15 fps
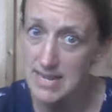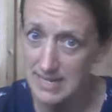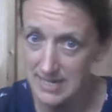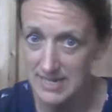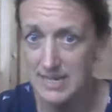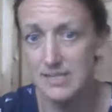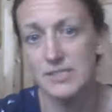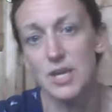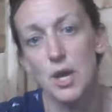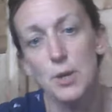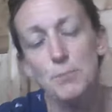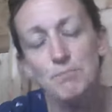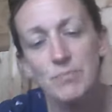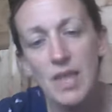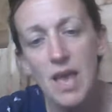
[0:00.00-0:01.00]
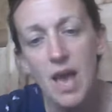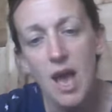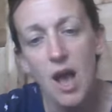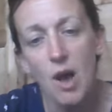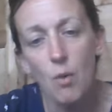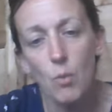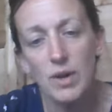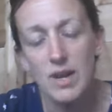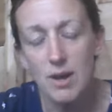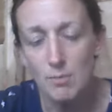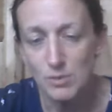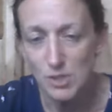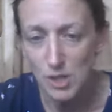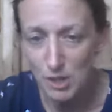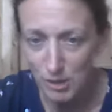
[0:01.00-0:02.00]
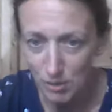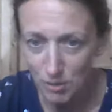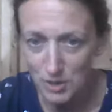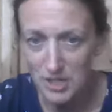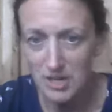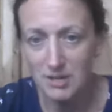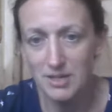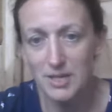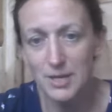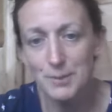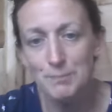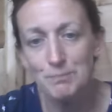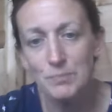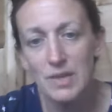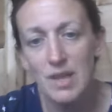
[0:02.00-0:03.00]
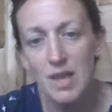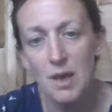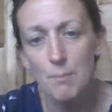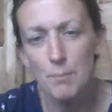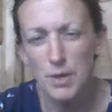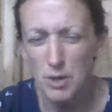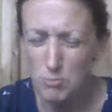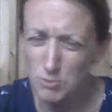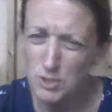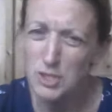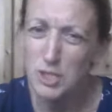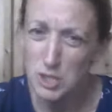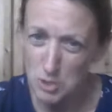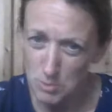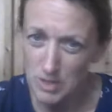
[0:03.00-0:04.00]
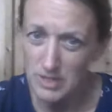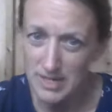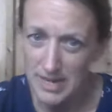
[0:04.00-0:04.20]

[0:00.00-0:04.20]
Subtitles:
years ago, when I was a lot younger, but older than you are